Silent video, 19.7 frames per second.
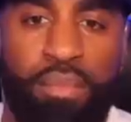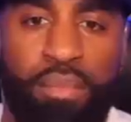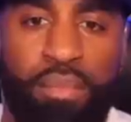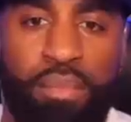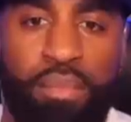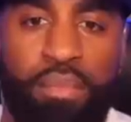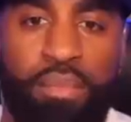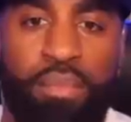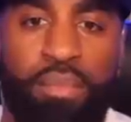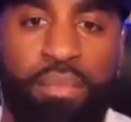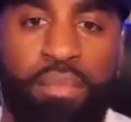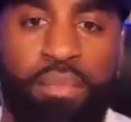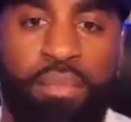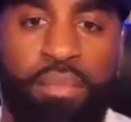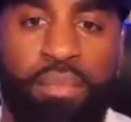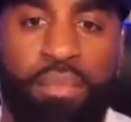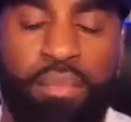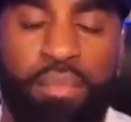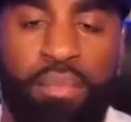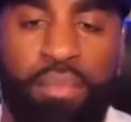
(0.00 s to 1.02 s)

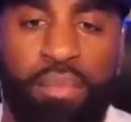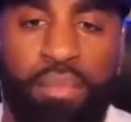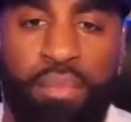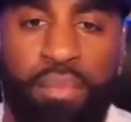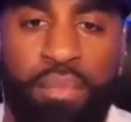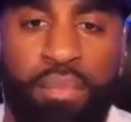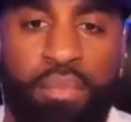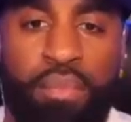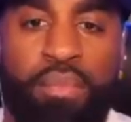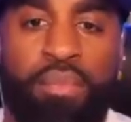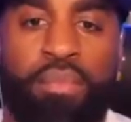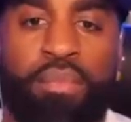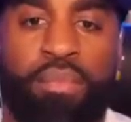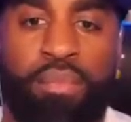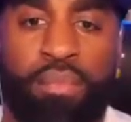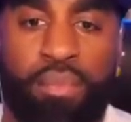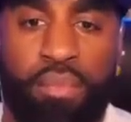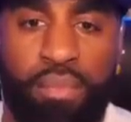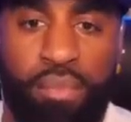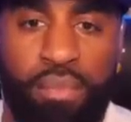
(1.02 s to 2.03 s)

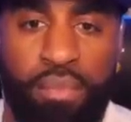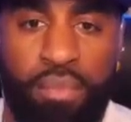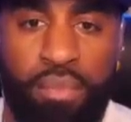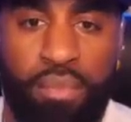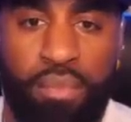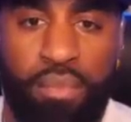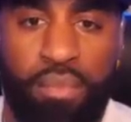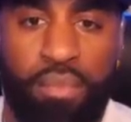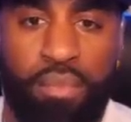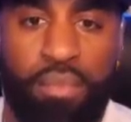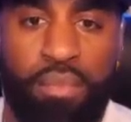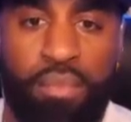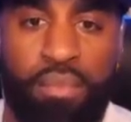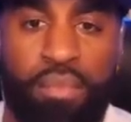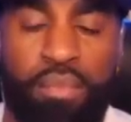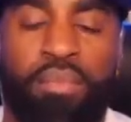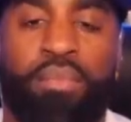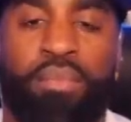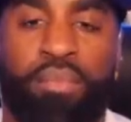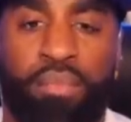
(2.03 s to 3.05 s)

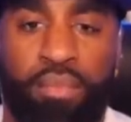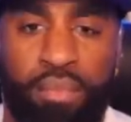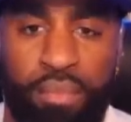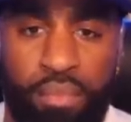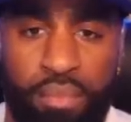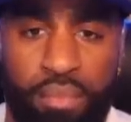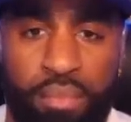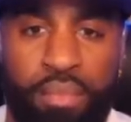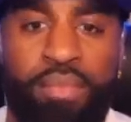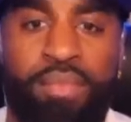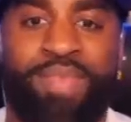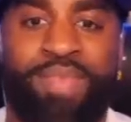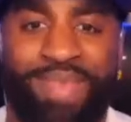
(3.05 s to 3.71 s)
[no speech]